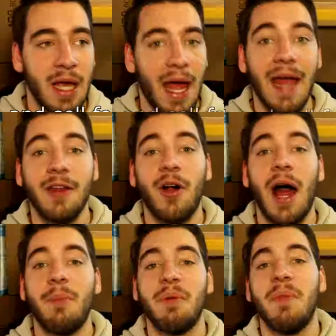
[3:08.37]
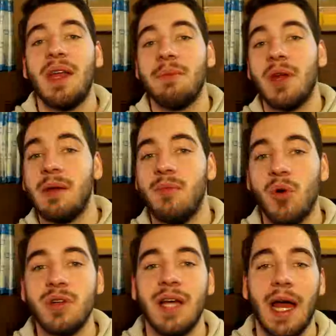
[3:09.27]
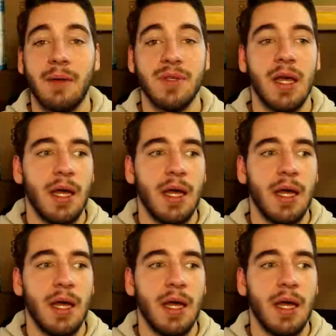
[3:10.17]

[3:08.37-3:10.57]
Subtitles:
and it'll happen many more times,